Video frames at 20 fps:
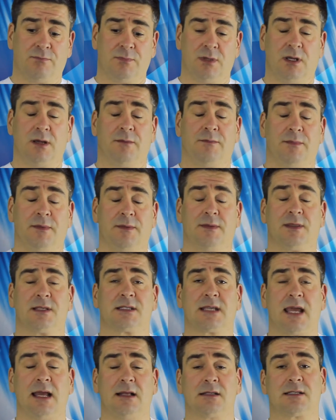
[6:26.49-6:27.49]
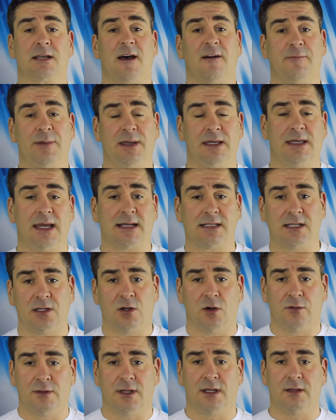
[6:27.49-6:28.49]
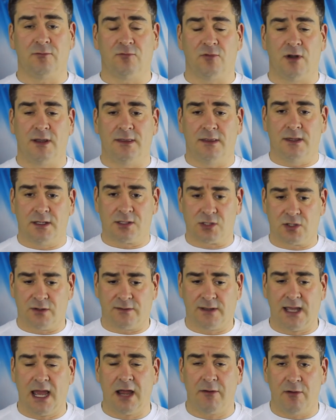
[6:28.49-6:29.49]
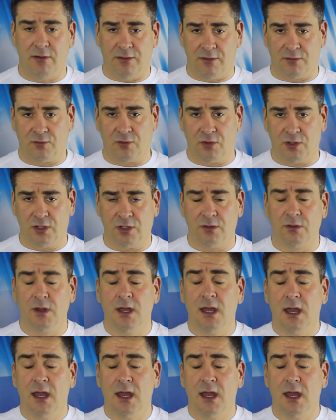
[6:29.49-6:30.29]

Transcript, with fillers: the scales that I've been getting on that run the sort of current through you,